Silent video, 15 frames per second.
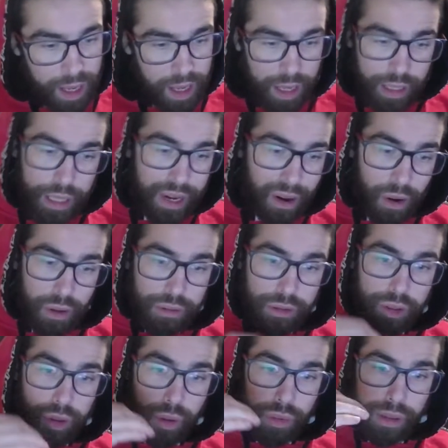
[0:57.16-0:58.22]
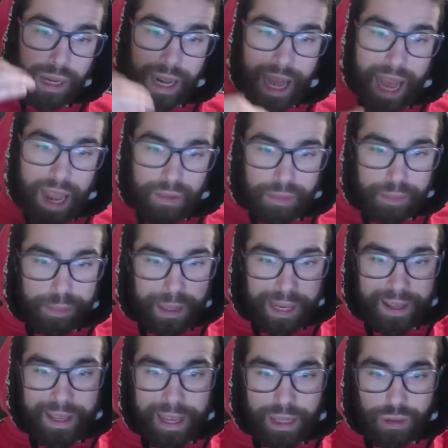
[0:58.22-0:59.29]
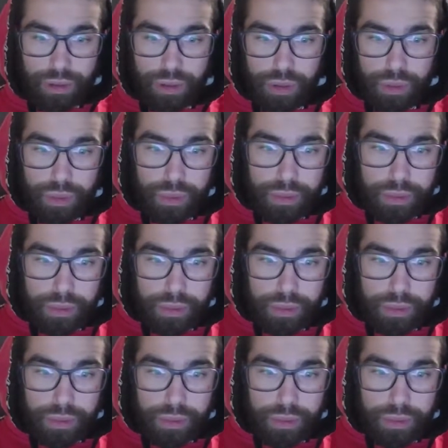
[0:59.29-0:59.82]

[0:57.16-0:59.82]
You know, your life begins to